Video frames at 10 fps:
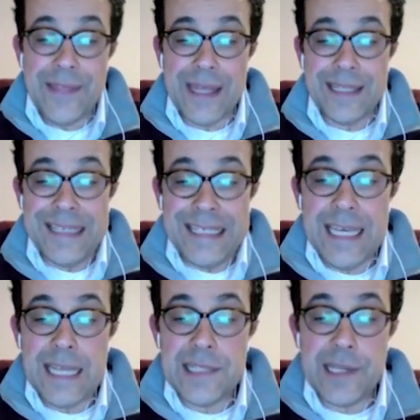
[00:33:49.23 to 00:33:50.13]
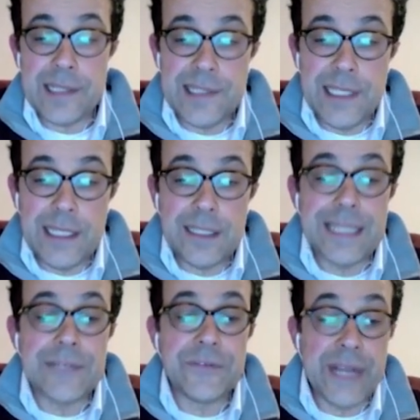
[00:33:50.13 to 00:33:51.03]
that he had succeeded
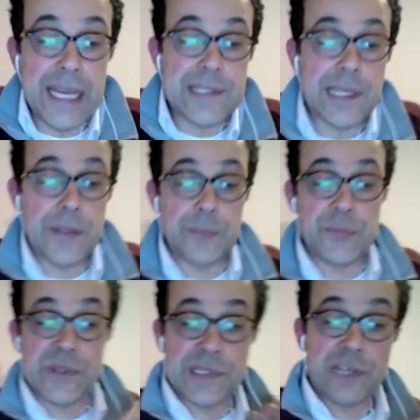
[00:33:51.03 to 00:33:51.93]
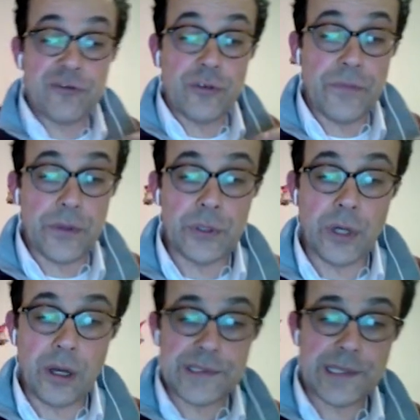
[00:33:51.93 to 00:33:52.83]
in raising the prestige of the
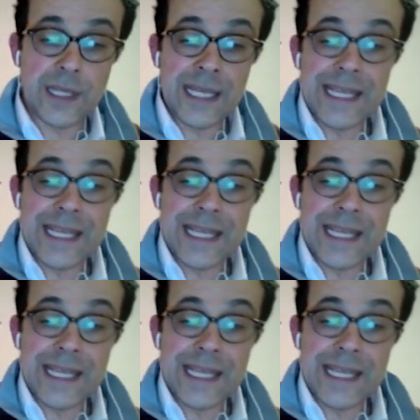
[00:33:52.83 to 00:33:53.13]
cause